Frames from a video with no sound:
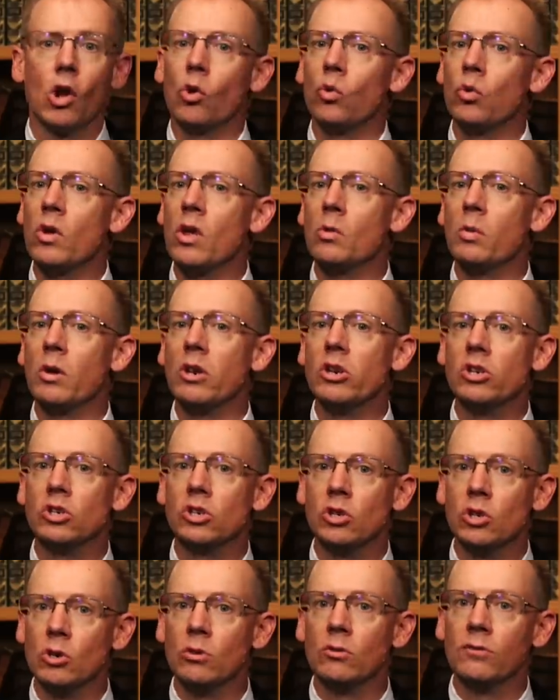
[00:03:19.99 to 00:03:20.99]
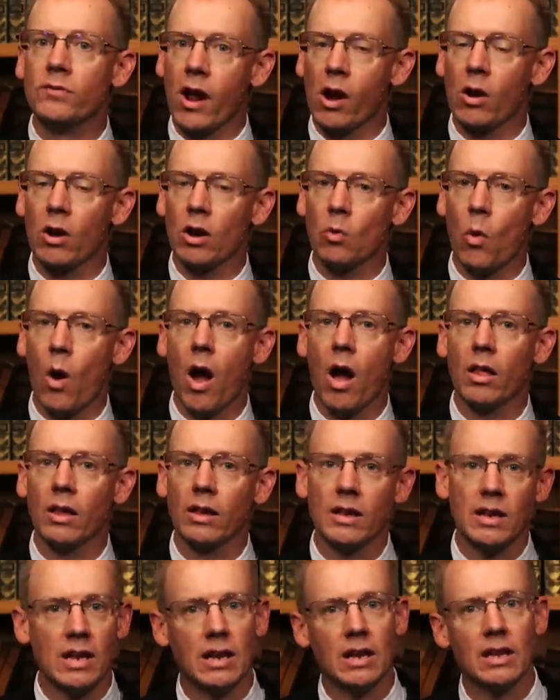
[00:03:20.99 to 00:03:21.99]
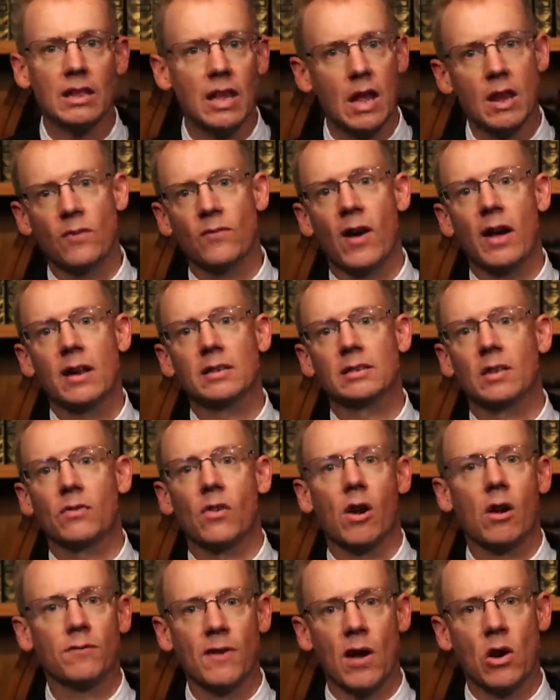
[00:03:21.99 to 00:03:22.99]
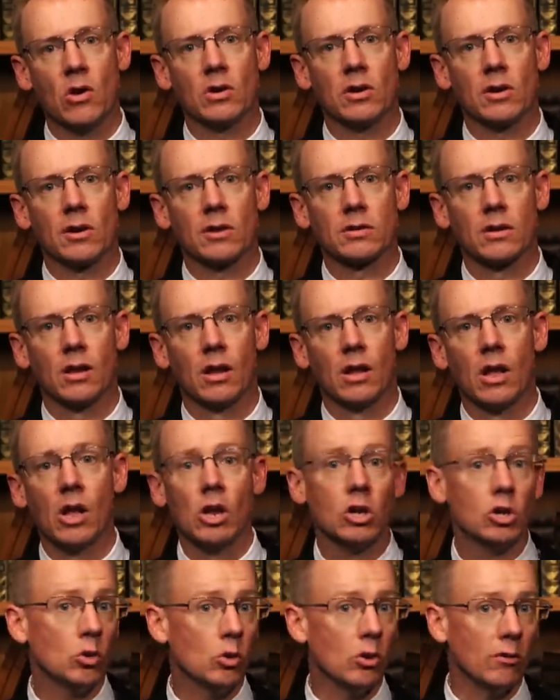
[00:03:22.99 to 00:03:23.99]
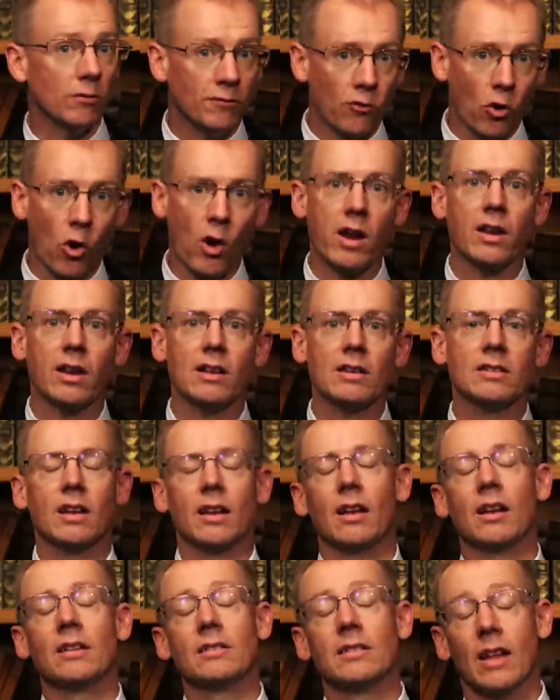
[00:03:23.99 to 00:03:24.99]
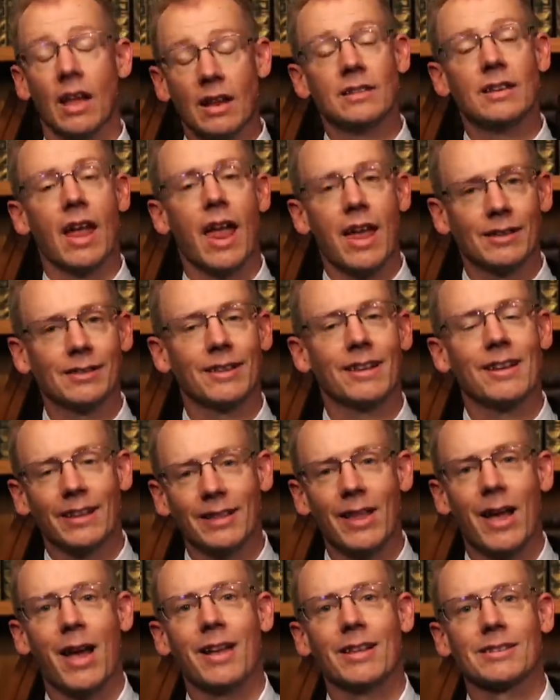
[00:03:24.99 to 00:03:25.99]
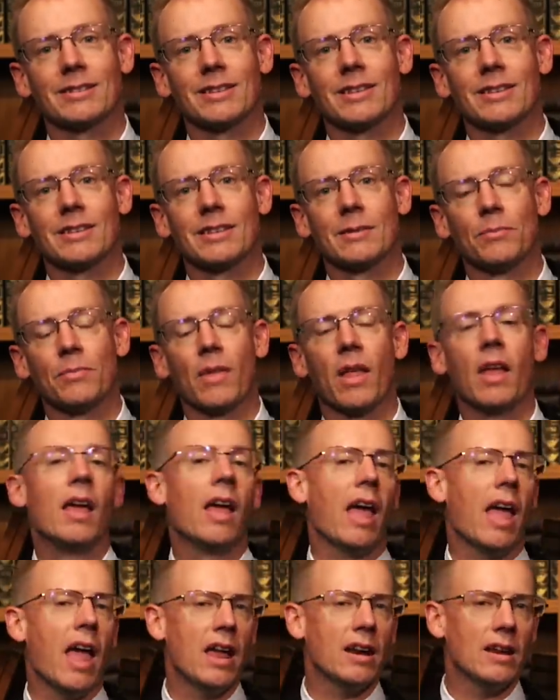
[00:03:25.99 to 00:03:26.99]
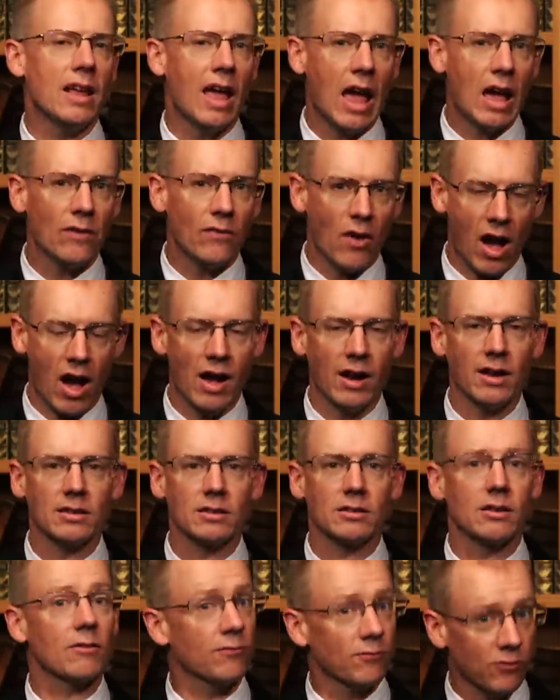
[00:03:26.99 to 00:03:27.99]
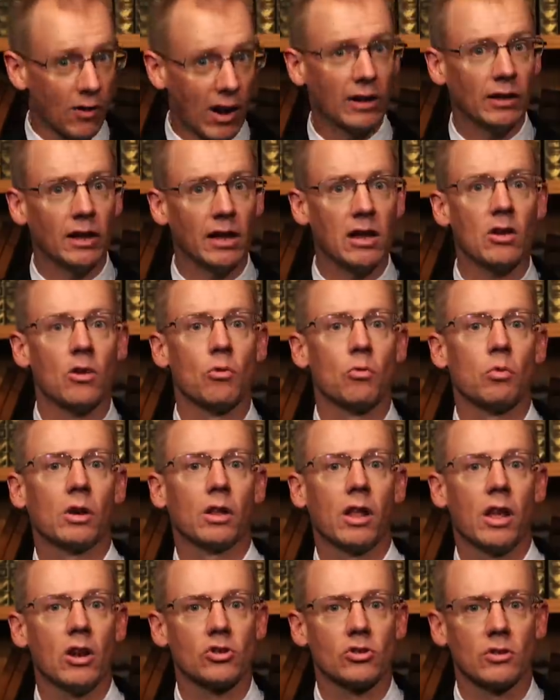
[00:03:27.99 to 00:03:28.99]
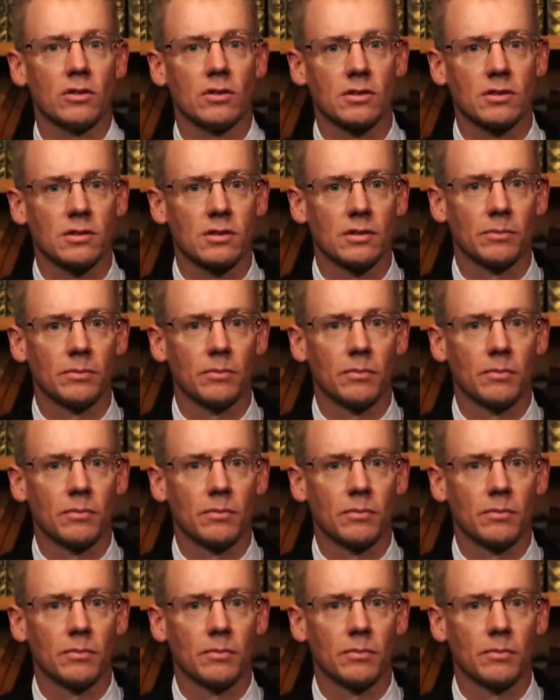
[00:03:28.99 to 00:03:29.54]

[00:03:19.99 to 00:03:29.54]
We would do very well in heeding the advice of our founders to avoid entangling alliances and to have honest, friendly relations.